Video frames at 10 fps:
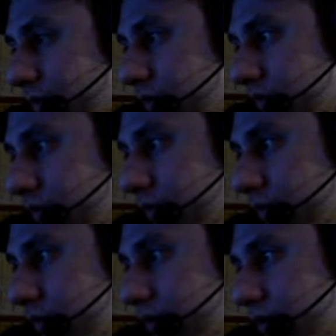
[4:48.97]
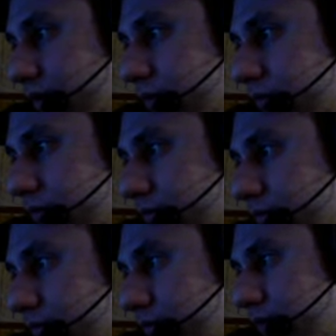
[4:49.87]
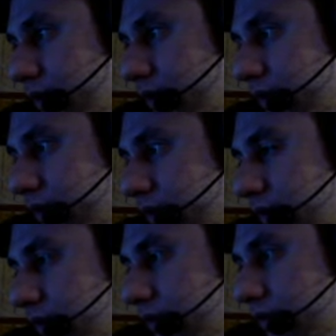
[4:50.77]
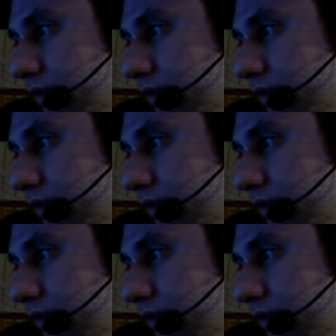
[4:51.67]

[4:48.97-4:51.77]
[no speech]